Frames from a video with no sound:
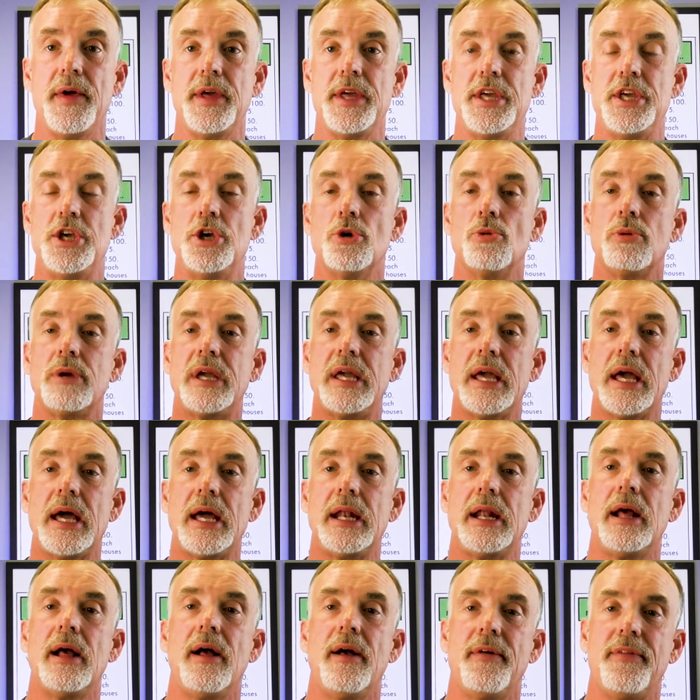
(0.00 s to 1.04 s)
You
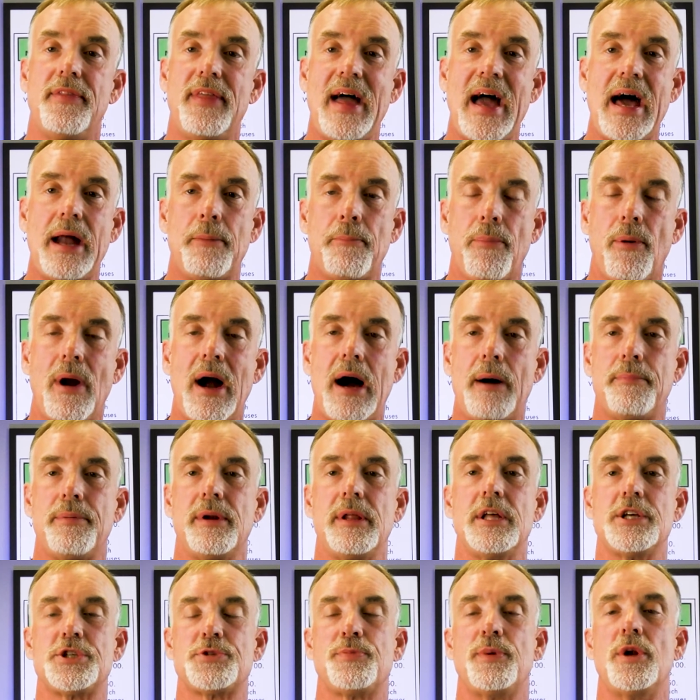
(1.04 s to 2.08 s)
get that
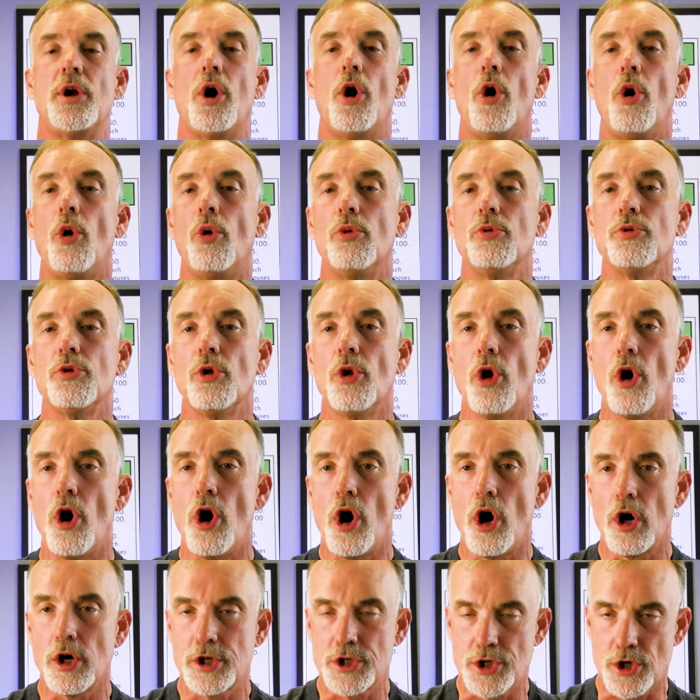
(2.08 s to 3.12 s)
property that's been owned
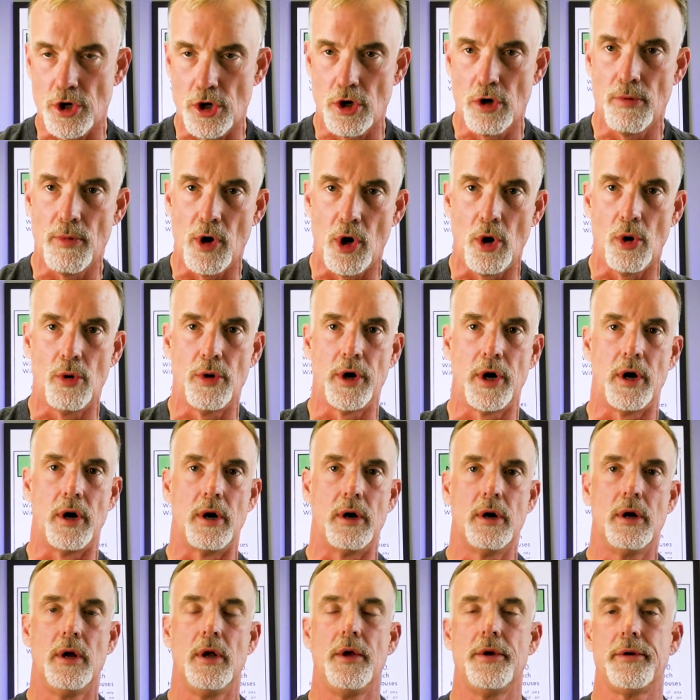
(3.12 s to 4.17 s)
long-term owner.